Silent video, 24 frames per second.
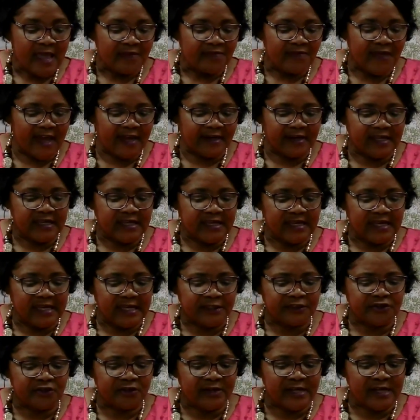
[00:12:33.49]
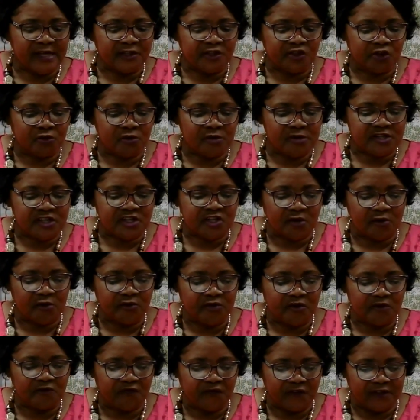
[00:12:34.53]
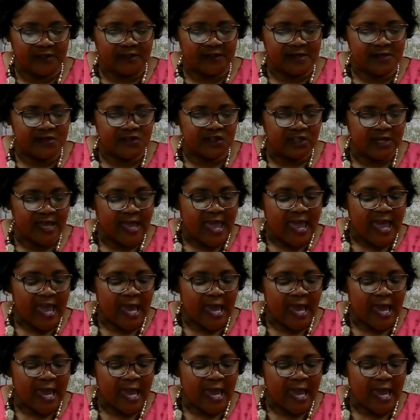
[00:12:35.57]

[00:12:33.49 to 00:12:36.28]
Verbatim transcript: that he entered into a certain village,